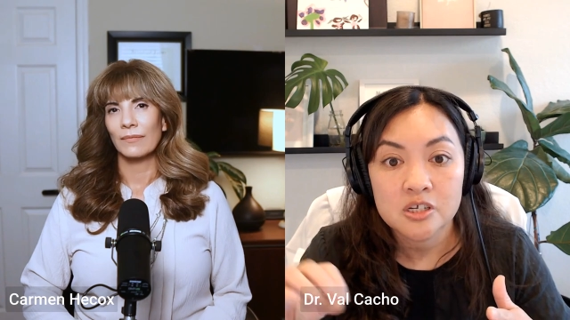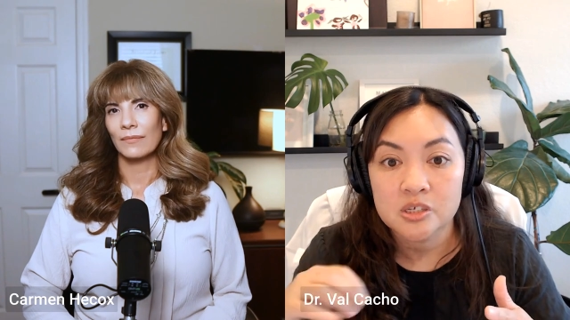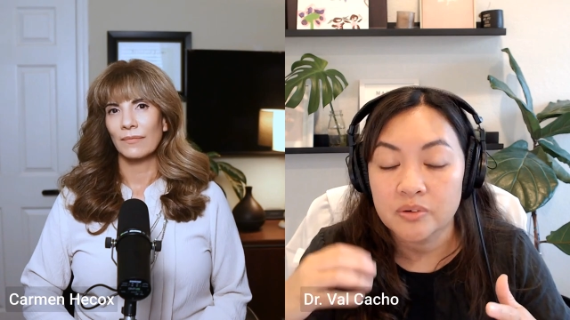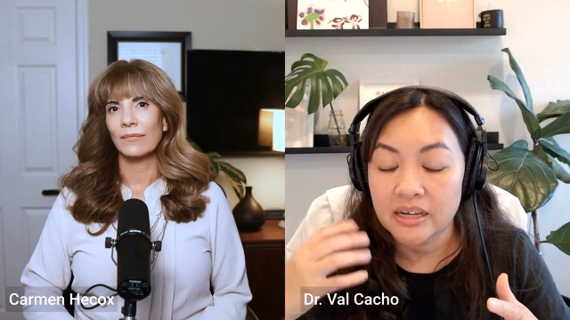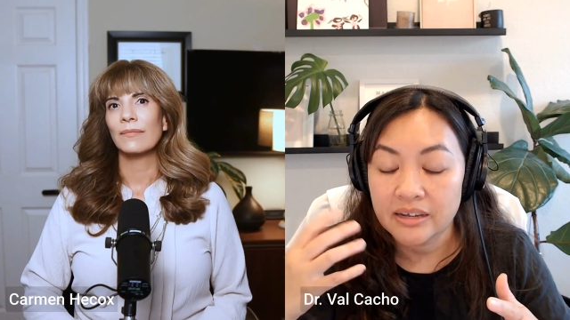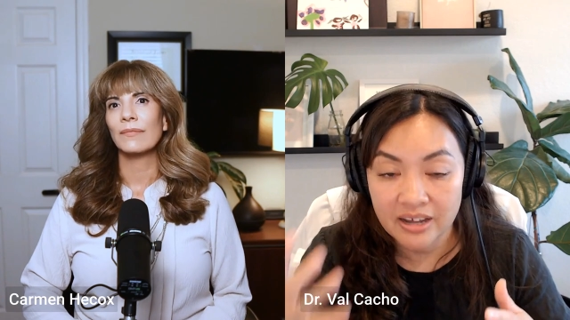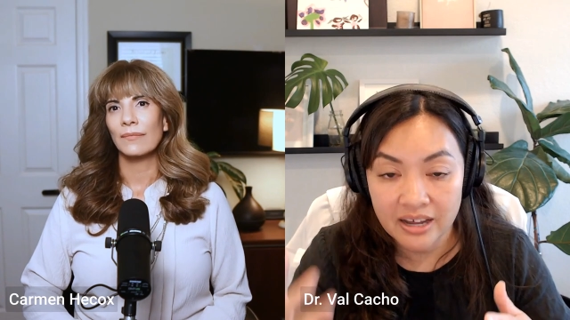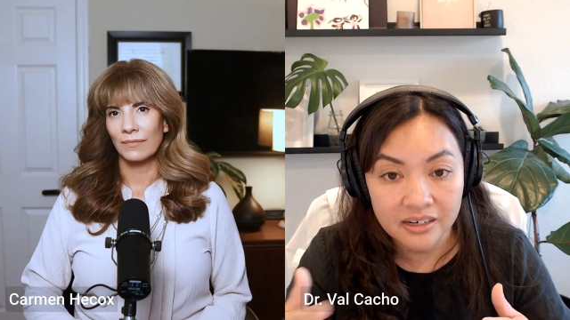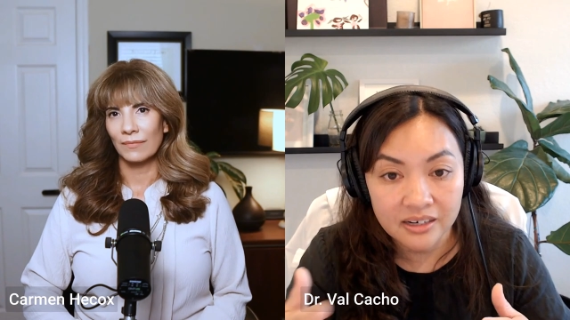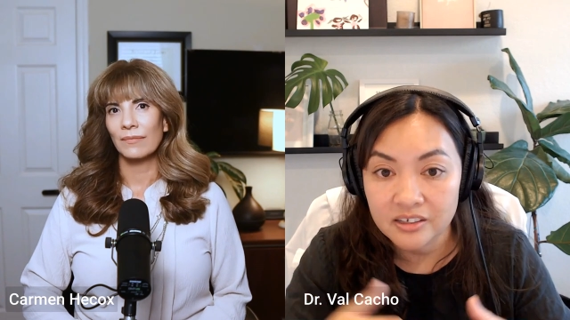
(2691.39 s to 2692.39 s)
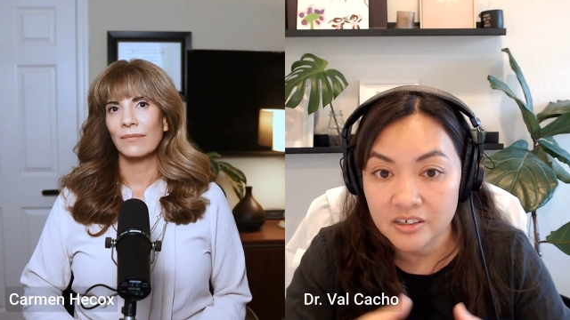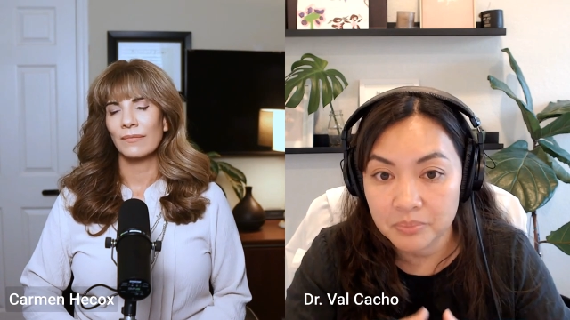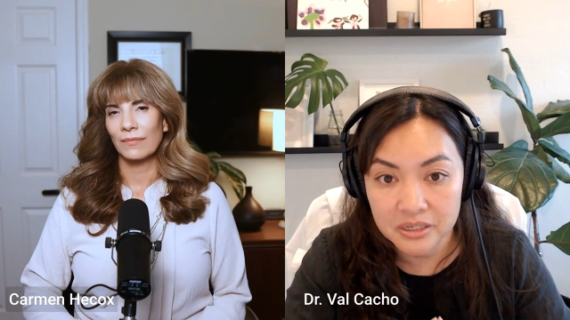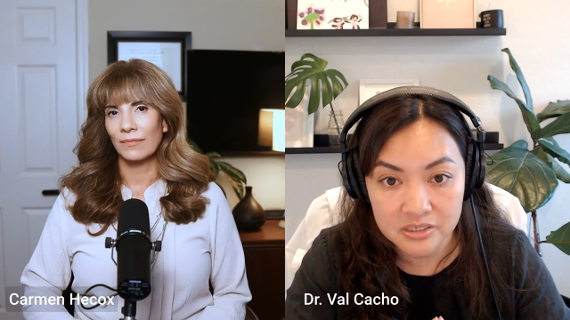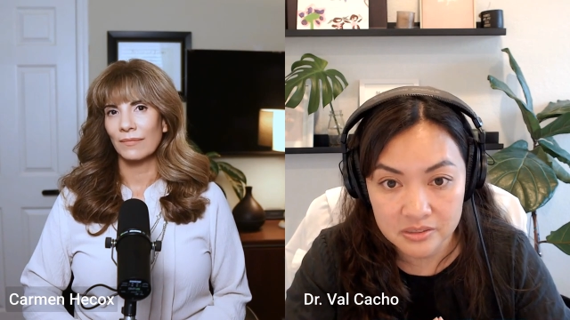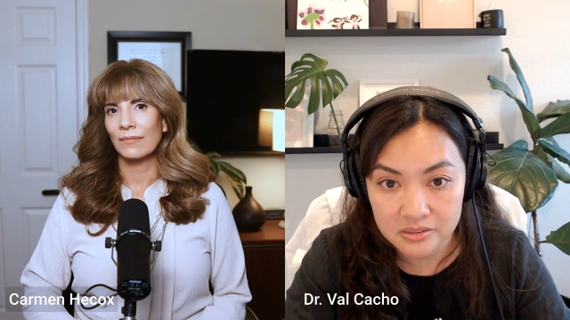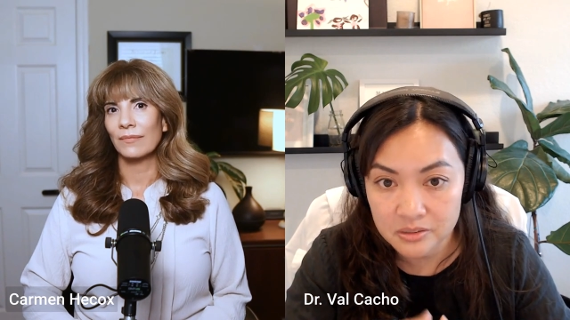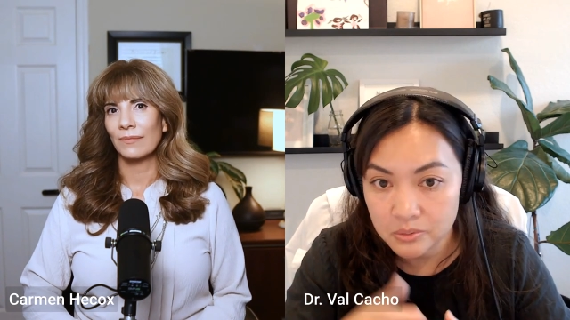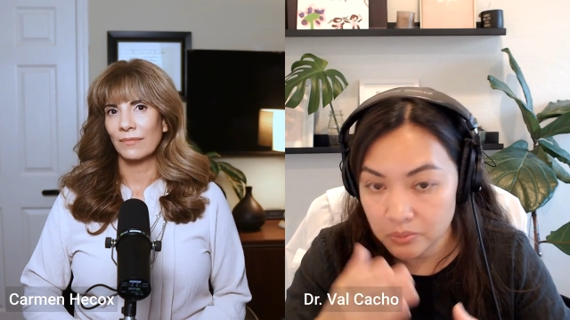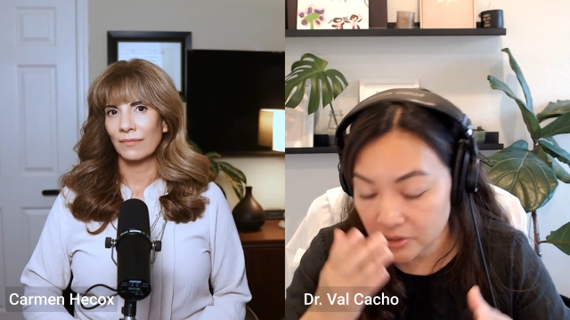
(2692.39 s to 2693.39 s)
Speaker 1: So I had a lot of
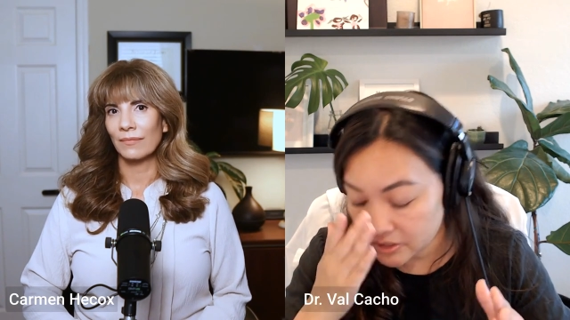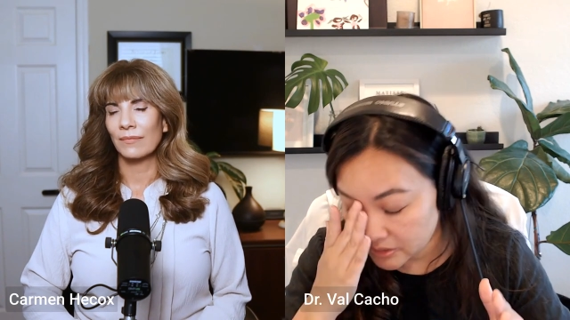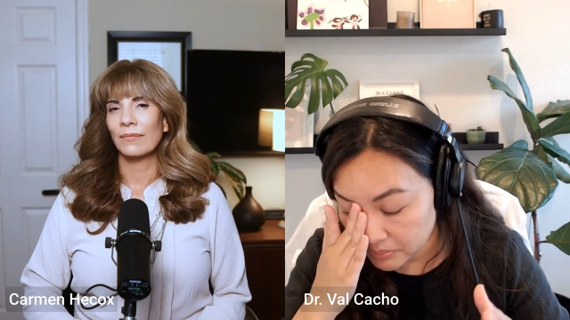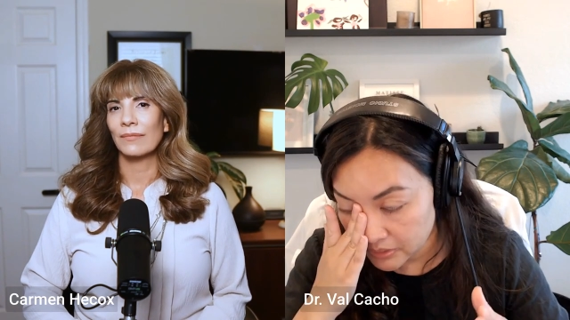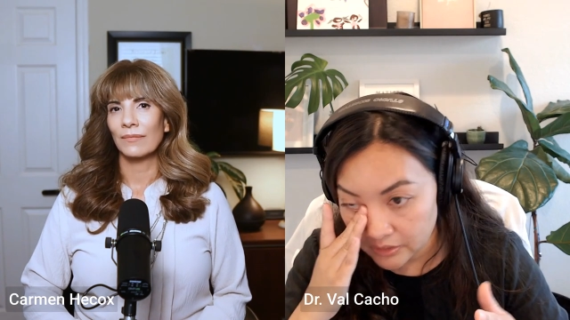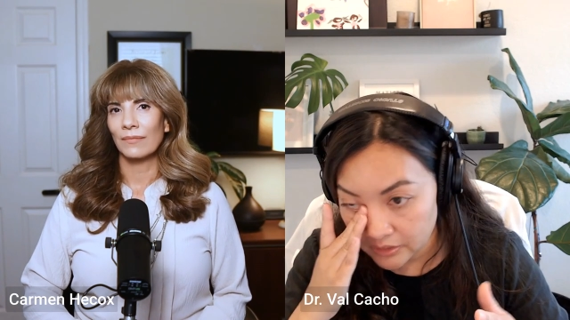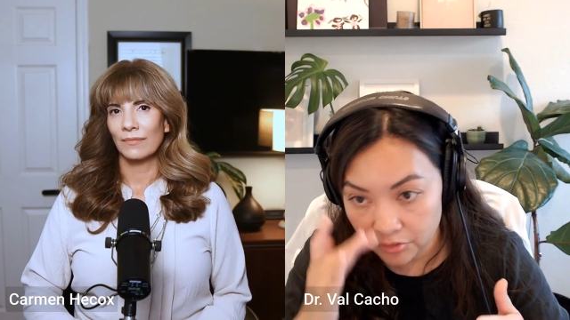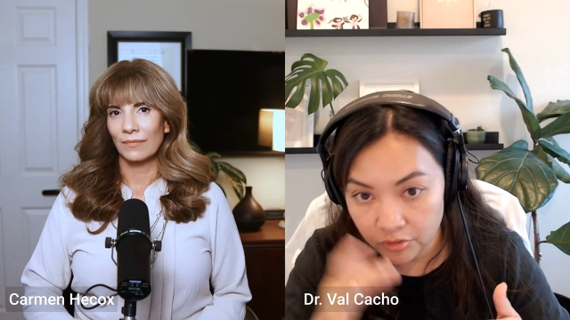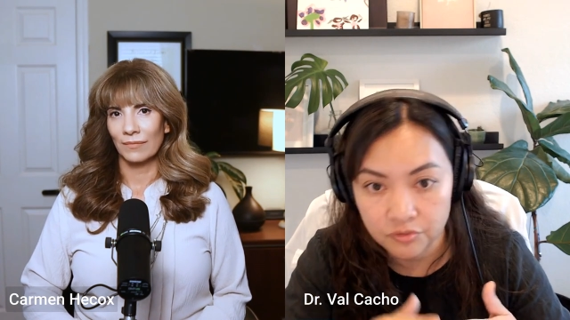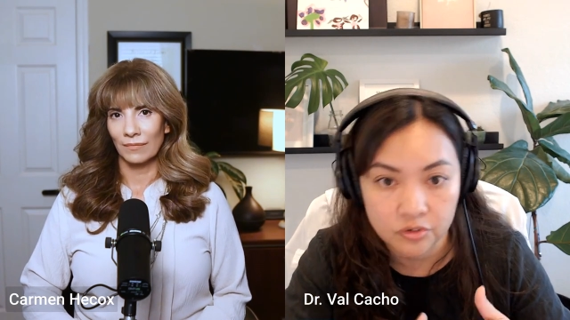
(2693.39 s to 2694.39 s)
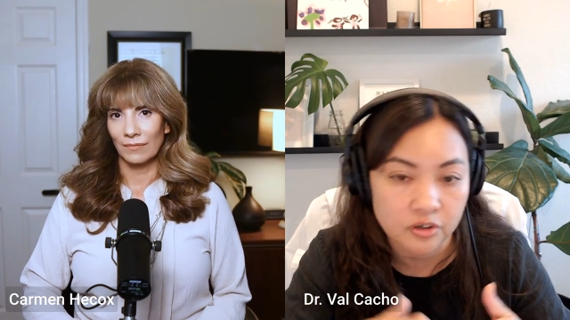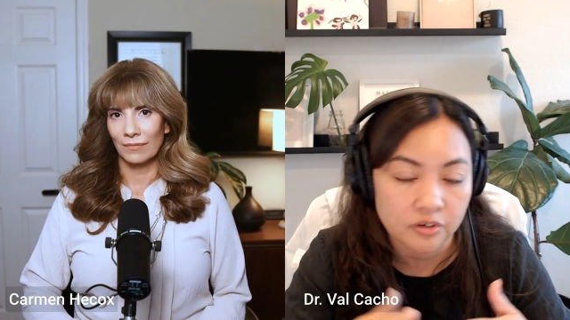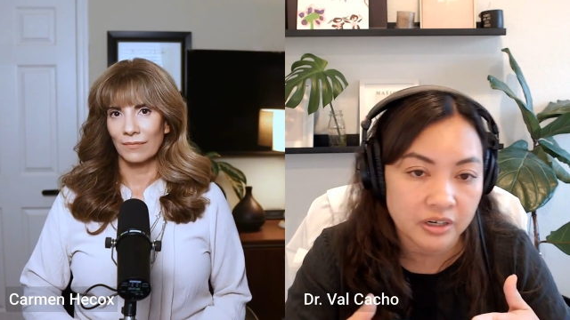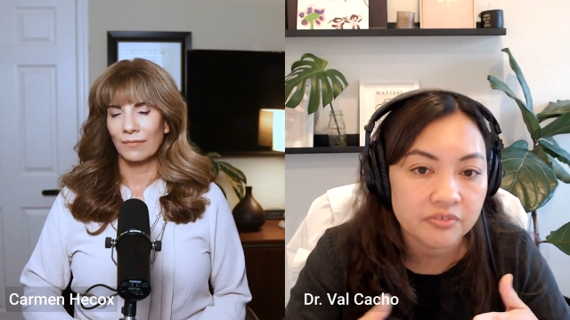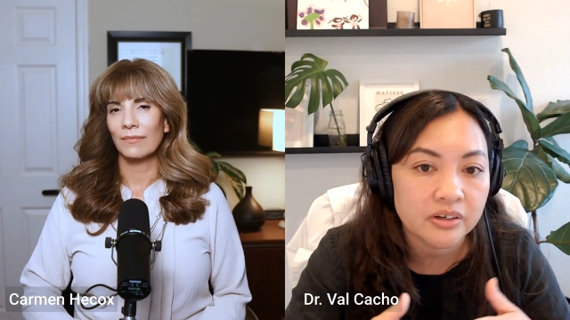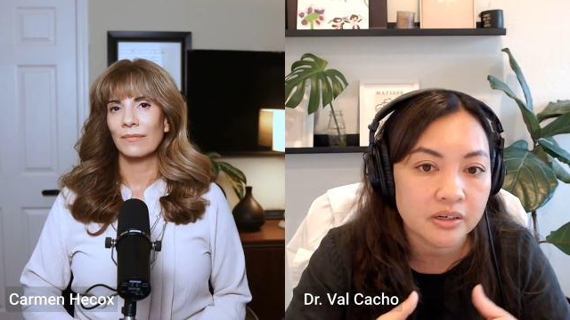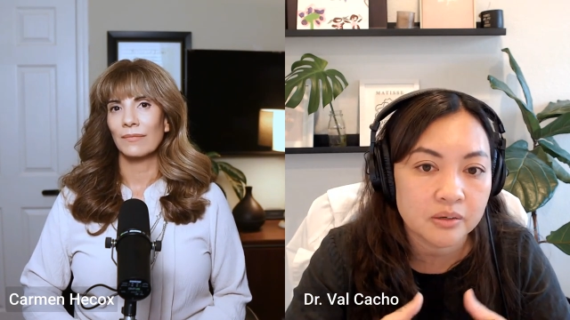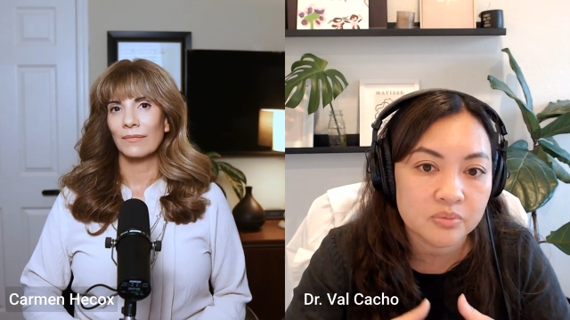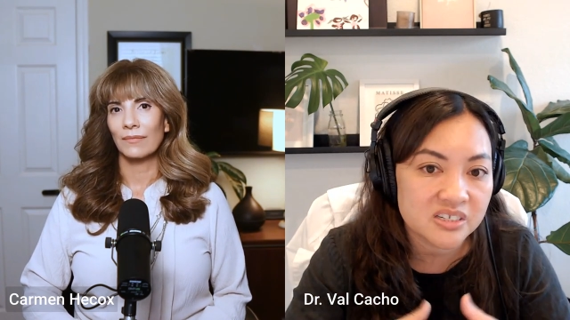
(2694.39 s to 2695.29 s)
patients who were sleepy at 3 or 4 or 5 a.m.,